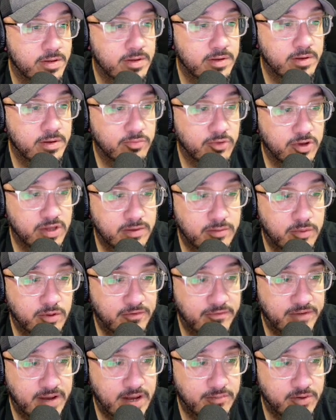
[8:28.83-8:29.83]
Breathable
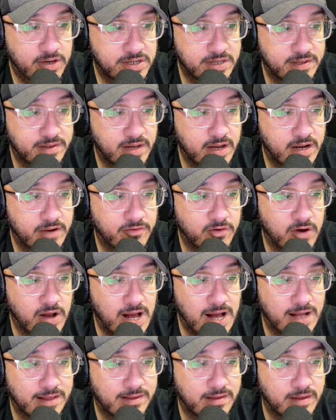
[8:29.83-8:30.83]
fabric designed for
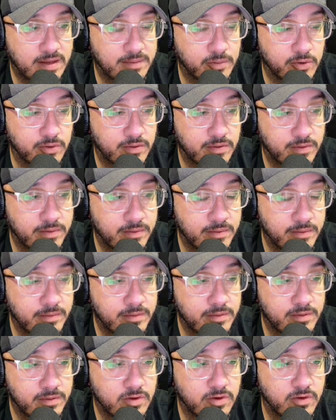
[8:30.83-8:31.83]
hot sleepers.
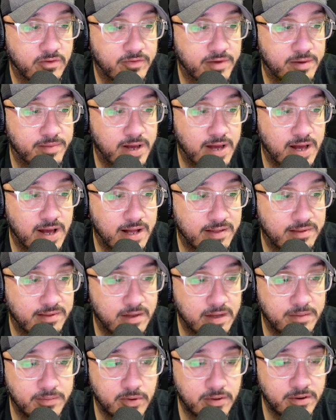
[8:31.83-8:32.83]
So if I'm a hot
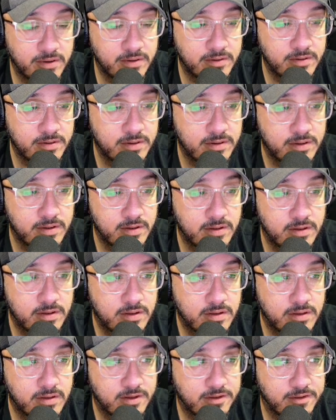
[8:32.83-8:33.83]
sleeper,
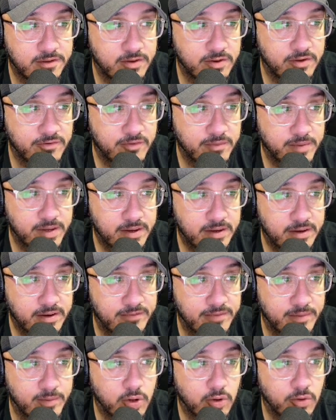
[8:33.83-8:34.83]
this is good for me.
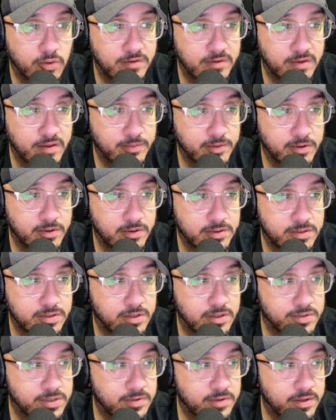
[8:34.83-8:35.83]
If I'm a cold sleeper,
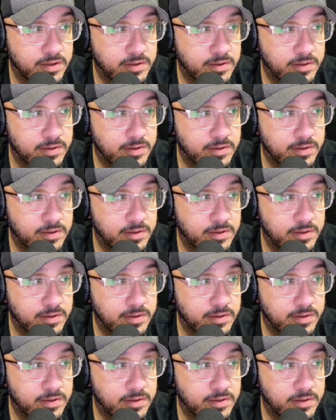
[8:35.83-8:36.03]
don't do this.